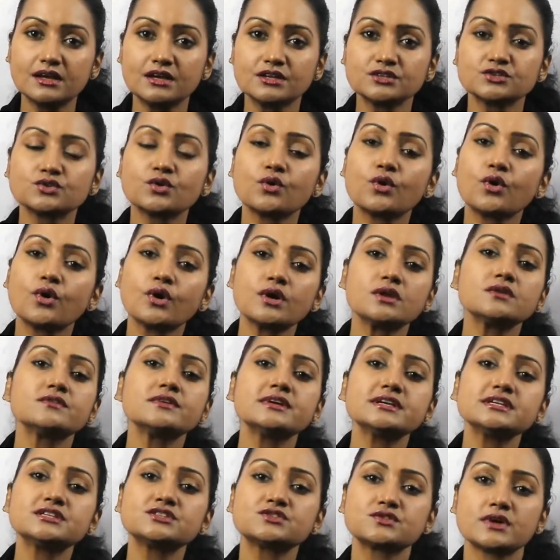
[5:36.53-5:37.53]
so
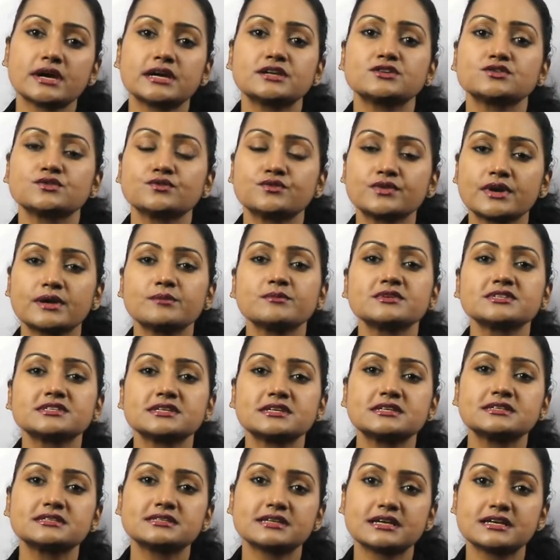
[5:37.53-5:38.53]
always try to frame a
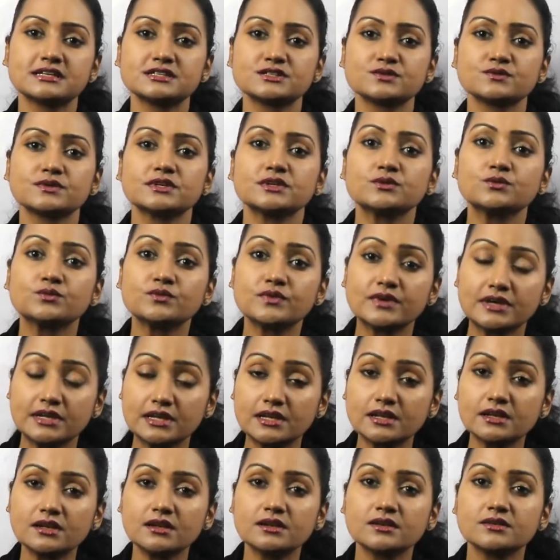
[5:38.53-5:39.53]
sentence with
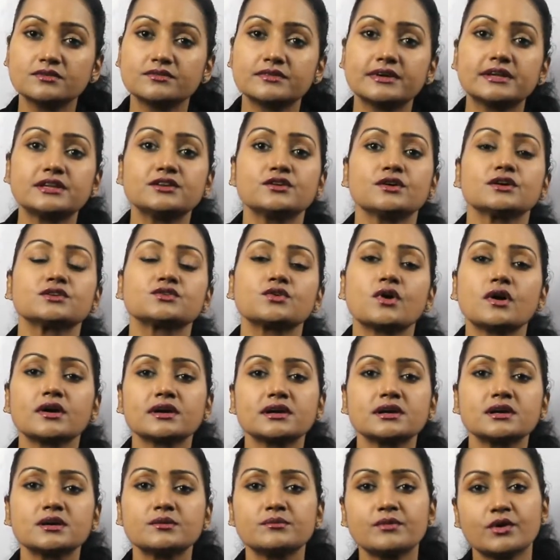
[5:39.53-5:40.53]
will when you're
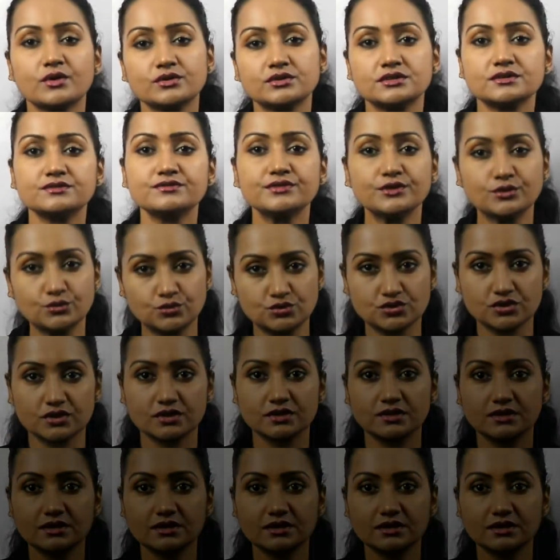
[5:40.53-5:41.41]
talking about the future.